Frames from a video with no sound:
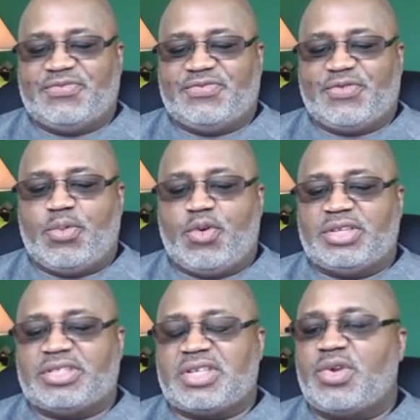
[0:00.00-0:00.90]
four
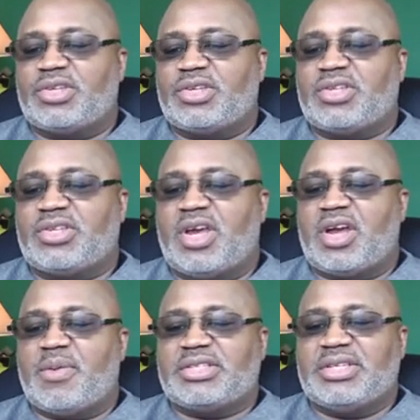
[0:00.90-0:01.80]
points that I want to talk
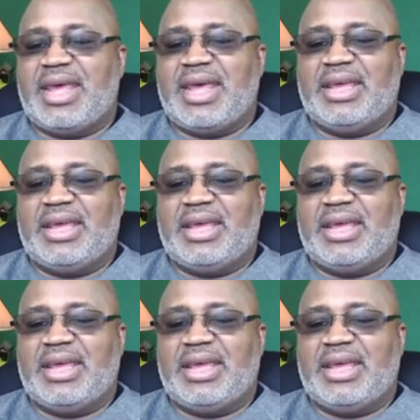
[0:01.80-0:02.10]
about today